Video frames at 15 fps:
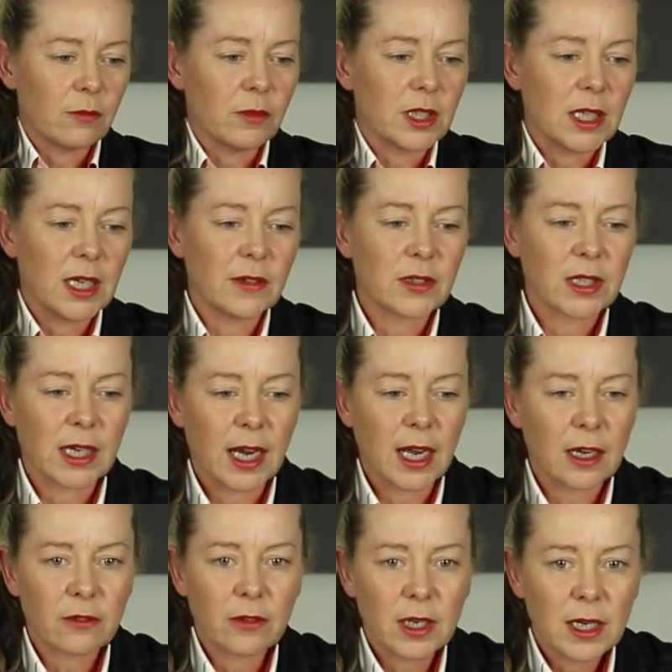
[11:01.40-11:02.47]
receives the
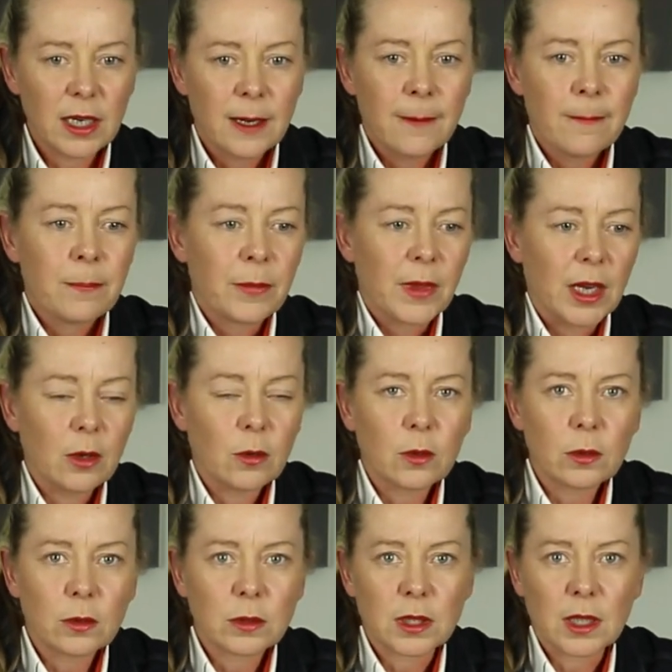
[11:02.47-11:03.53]
gallery, they
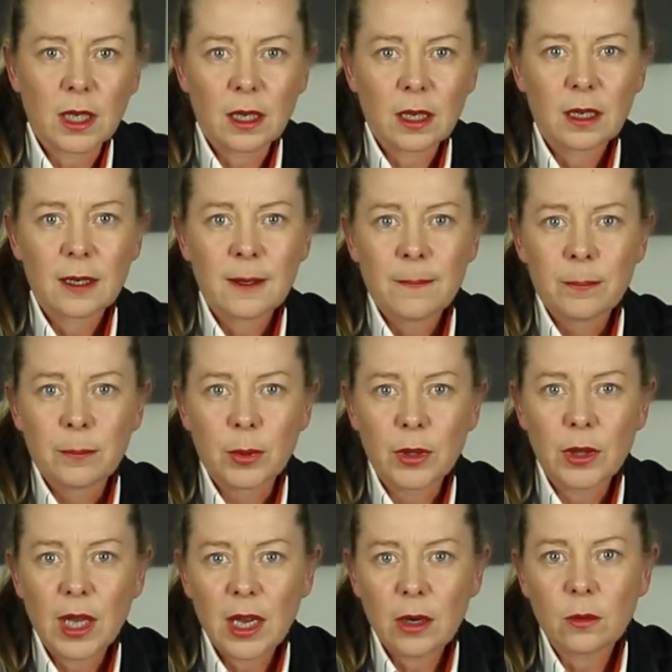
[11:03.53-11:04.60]
order, but
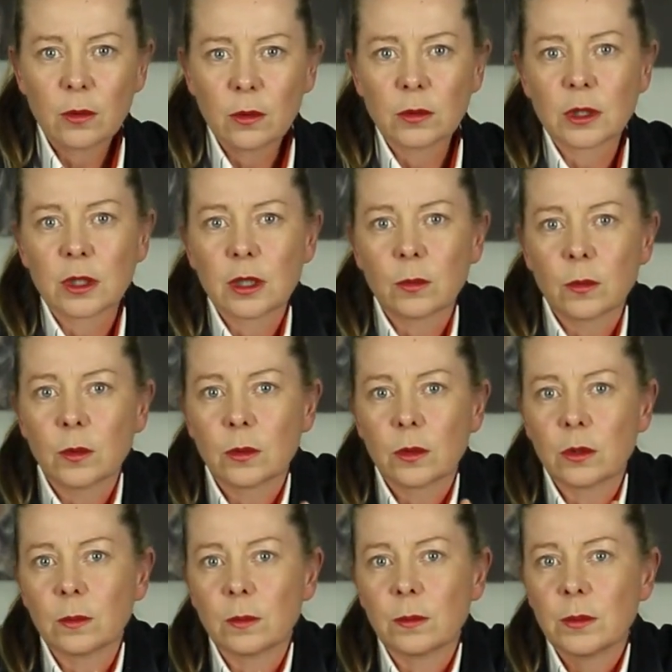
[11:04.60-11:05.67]
their order
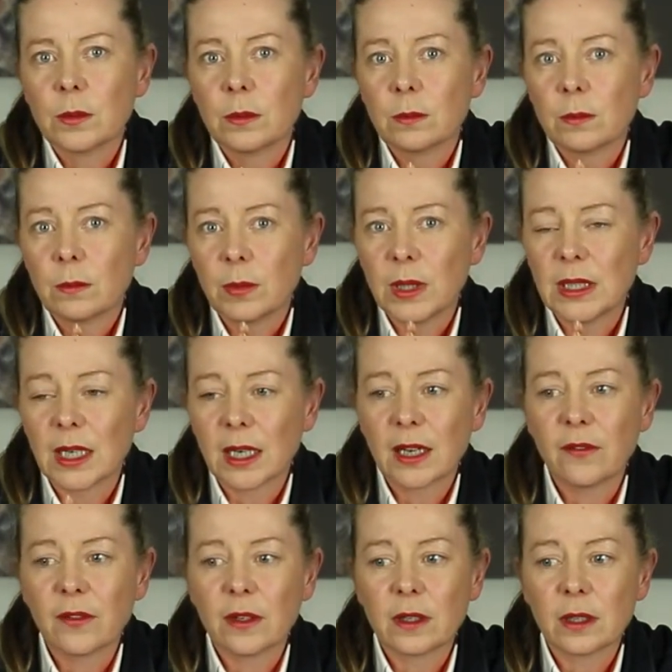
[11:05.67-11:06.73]
will be
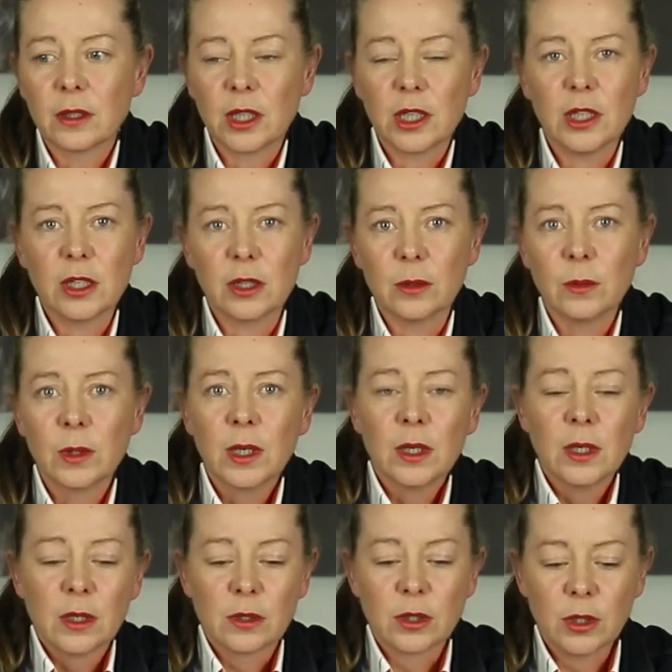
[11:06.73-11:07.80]
delivered to you,
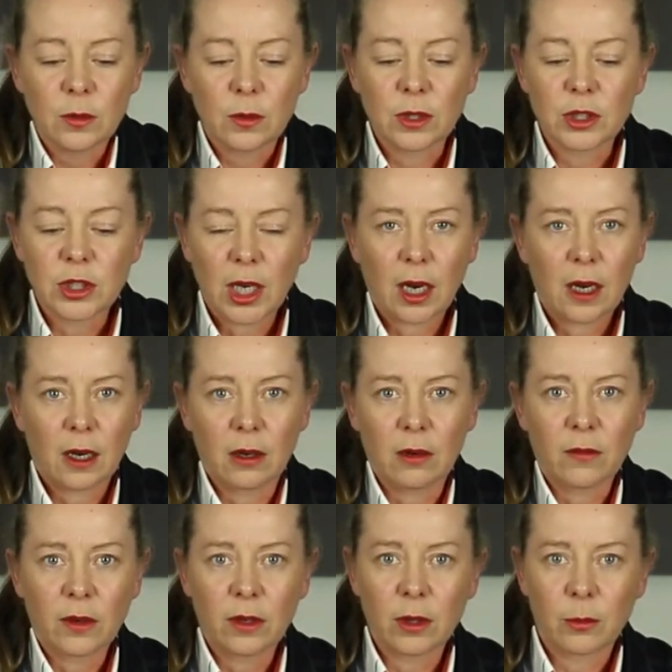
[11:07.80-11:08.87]
so you can check
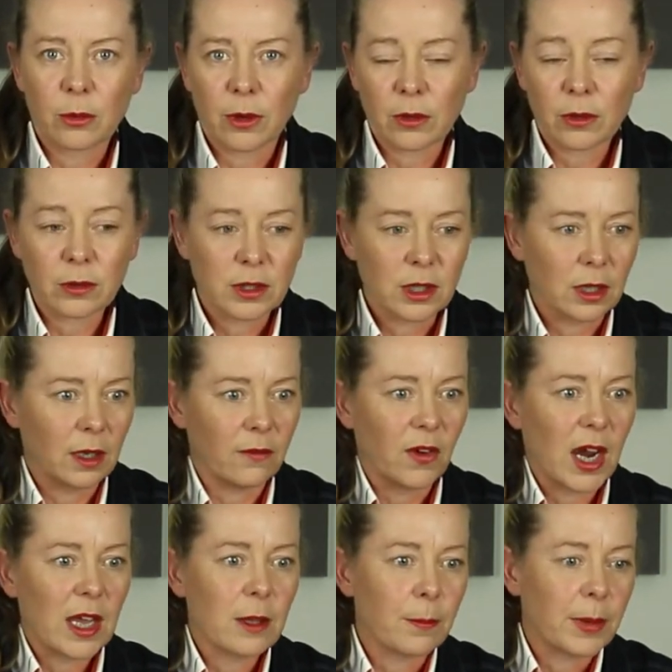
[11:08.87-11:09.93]
over the products. You can
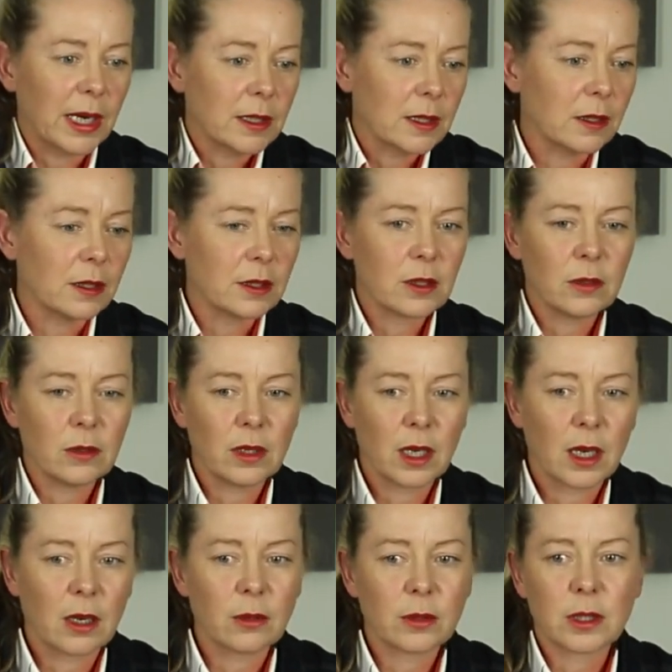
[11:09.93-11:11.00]
invite them back to the
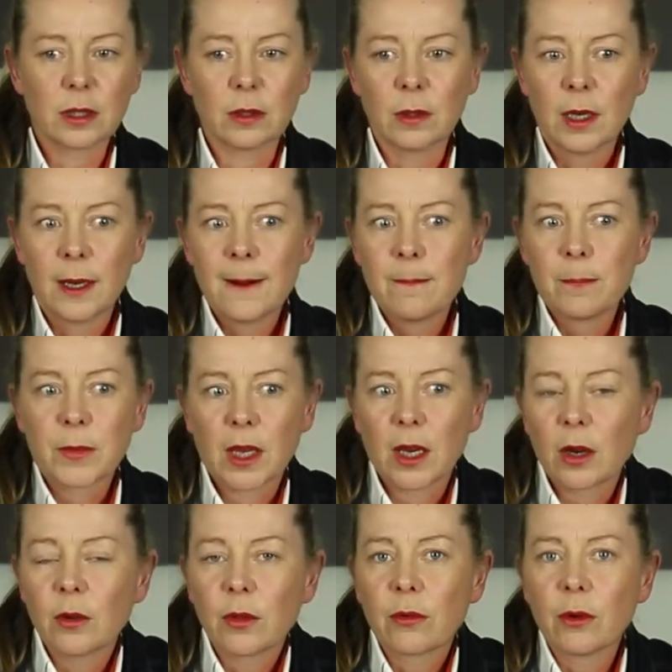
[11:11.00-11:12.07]
studio to
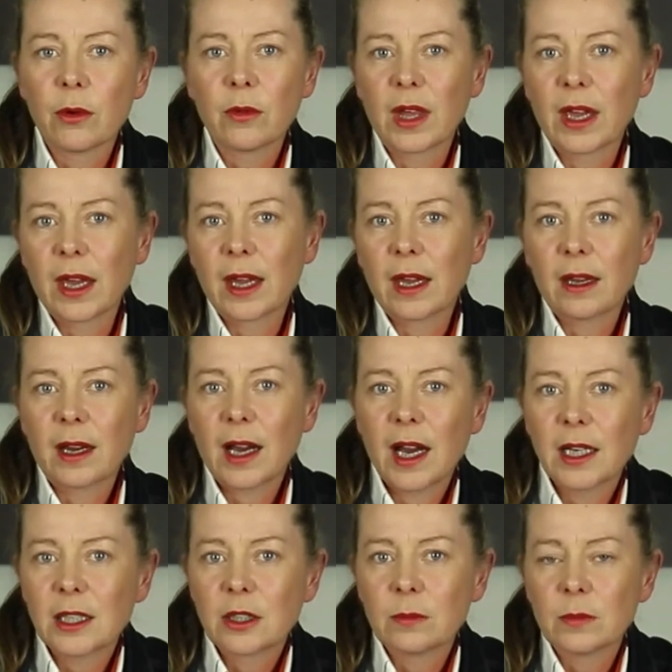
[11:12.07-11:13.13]
go through their
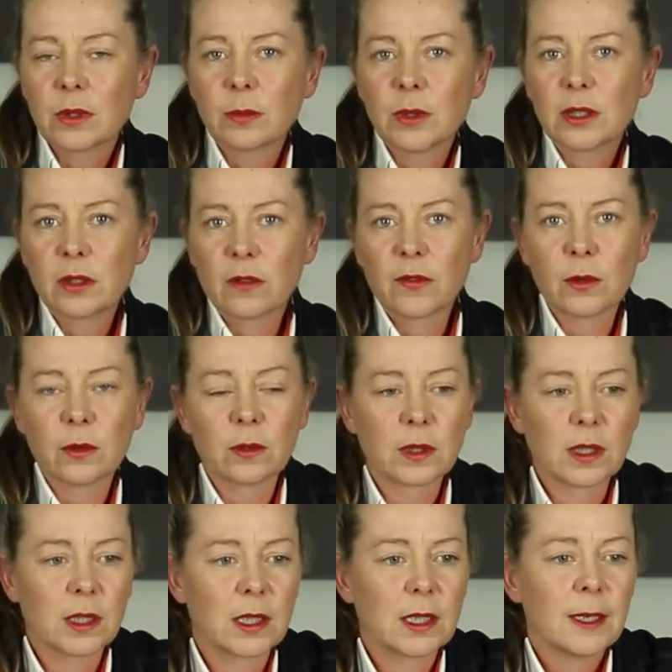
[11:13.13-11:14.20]
items which they've
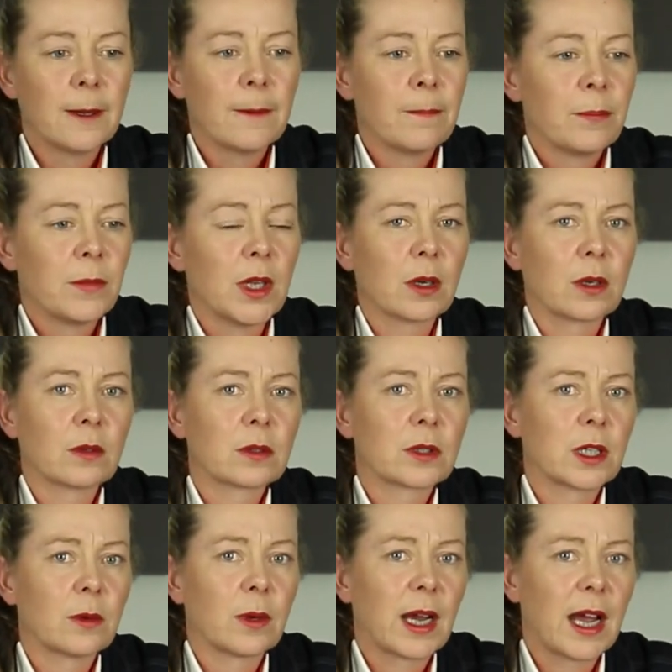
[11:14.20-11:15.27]
ordered. You can
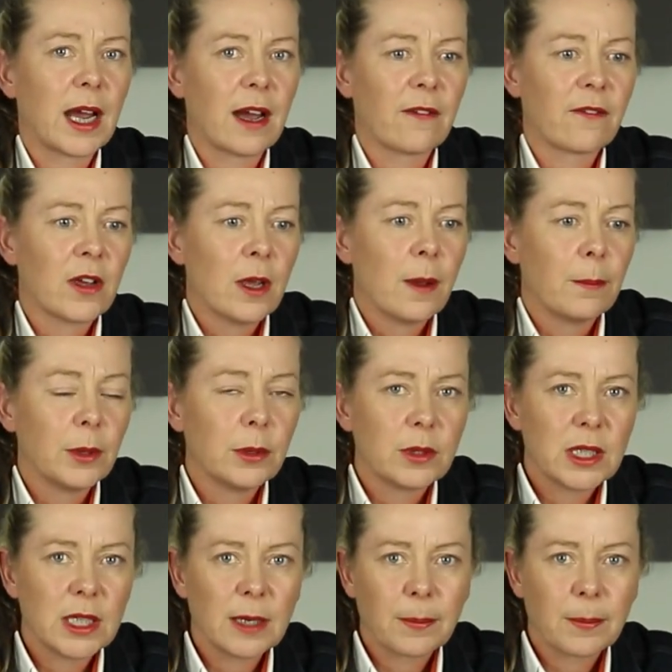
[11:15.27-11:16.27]
also have boutique